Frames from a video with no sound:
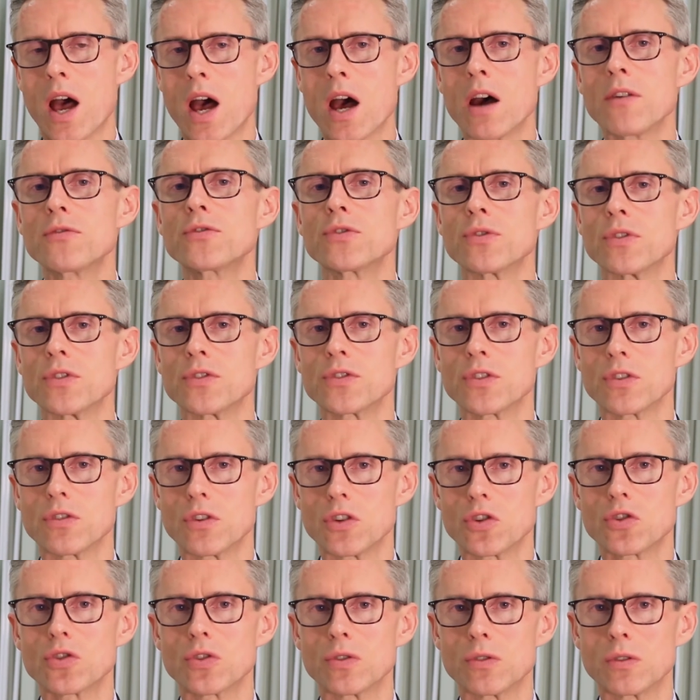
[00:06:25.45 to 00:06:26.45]
after its
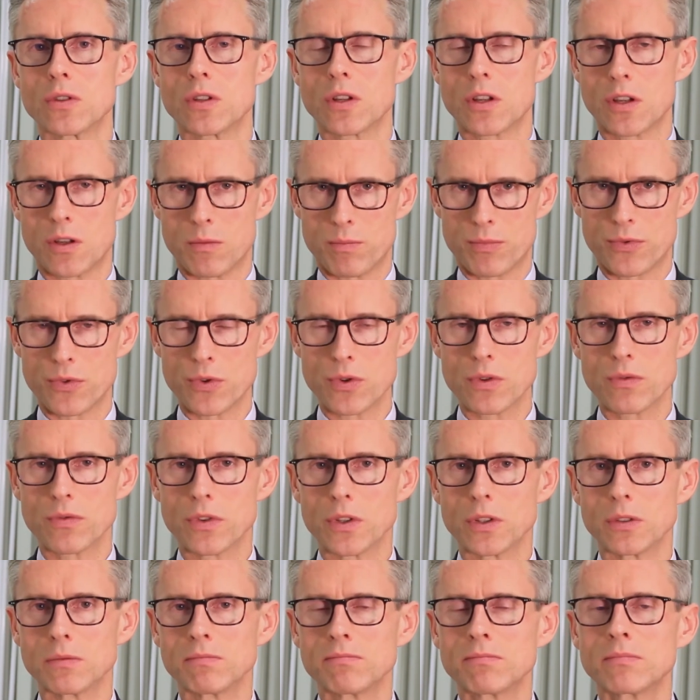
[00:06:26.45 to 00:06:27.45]
initial
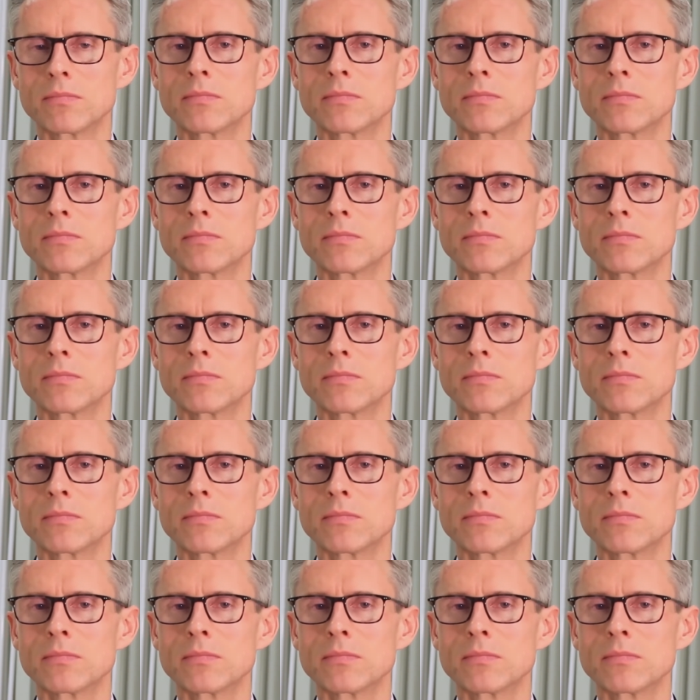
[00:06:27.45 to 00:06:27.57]
approval.